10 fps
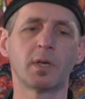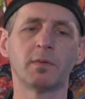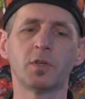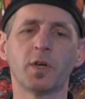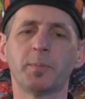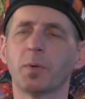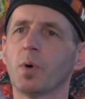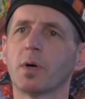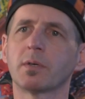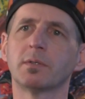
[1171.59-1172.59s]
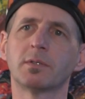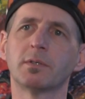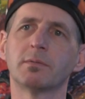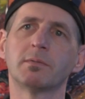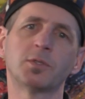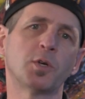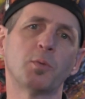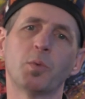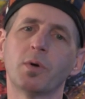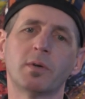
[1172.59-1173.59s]
having time to walk. It's
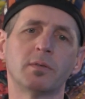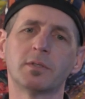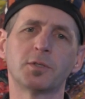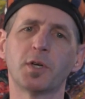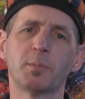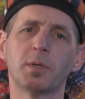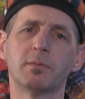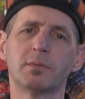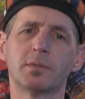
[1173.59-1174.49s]
all important. It's not about